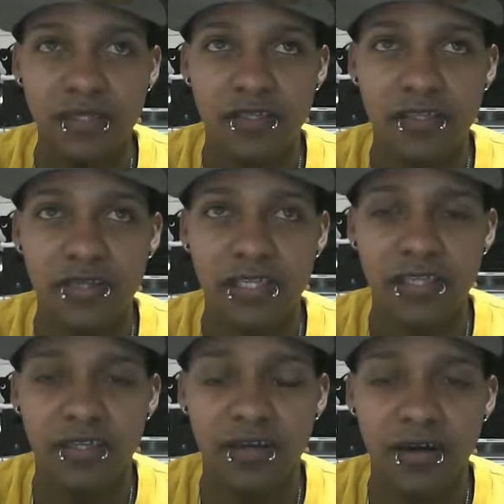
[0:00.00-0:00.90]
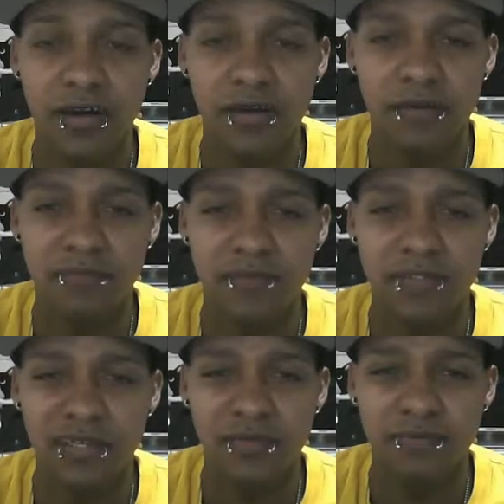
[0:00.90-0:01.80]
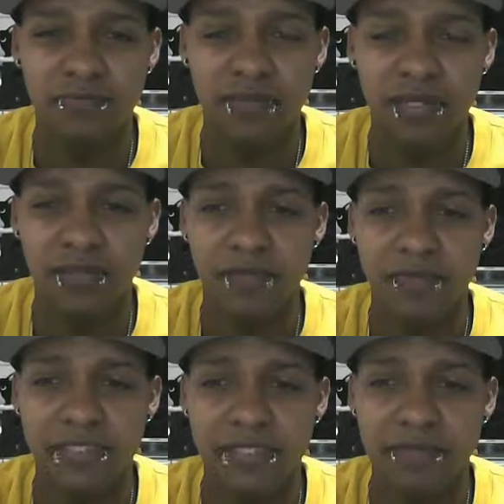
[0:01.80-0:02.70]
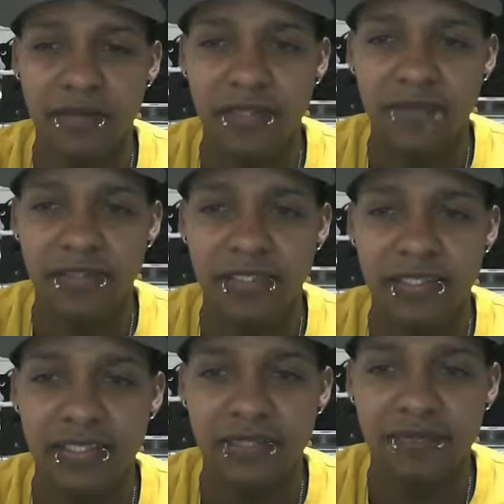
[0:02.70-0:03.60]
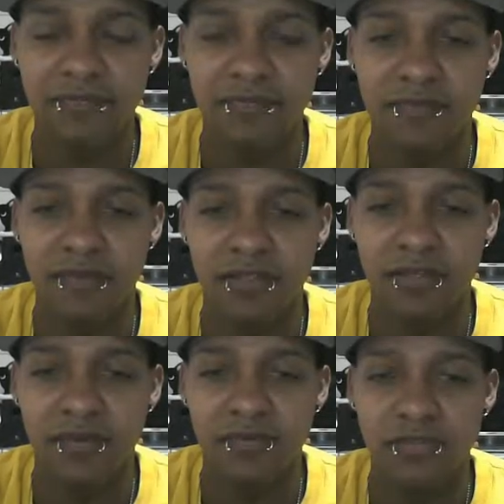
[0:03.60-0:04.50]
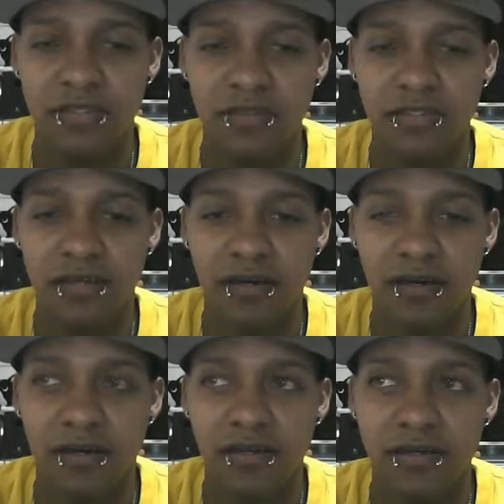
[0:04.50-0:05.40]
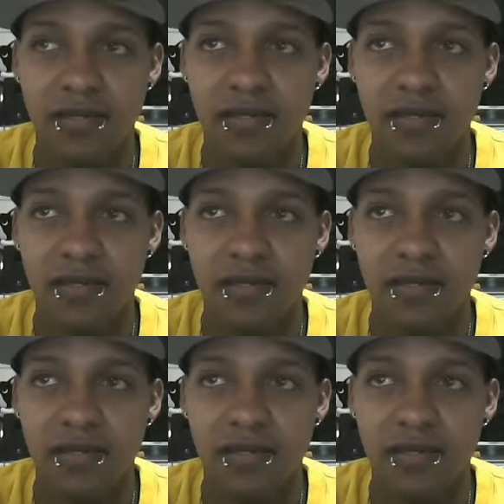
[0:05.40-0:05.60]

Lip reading: Get in the car, buckle up your seatbelt and everything, start the car.